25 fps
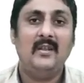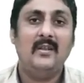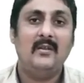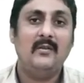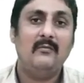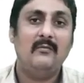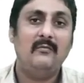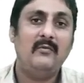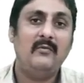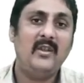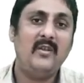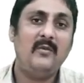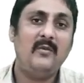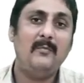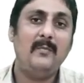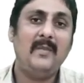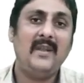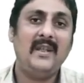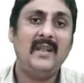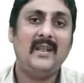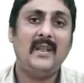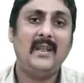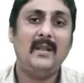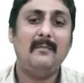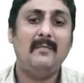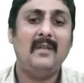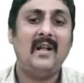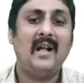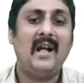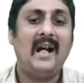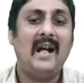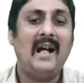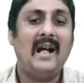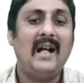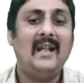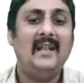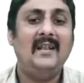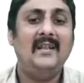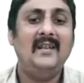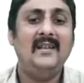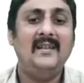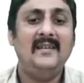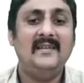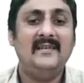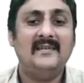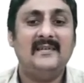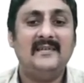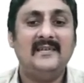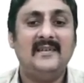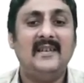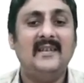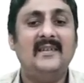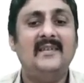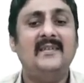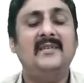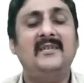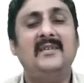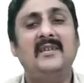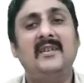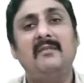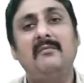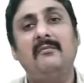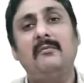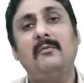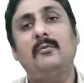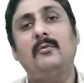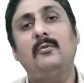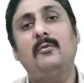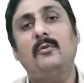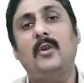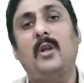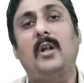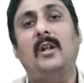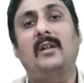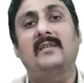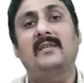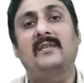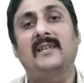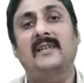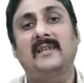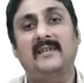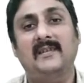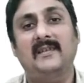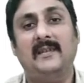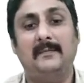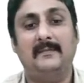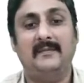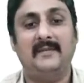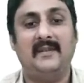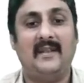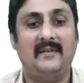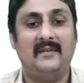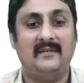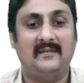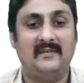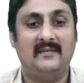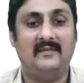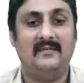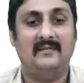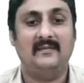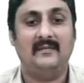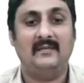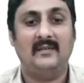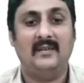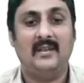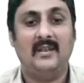which make them highly sensitive to toxic substances.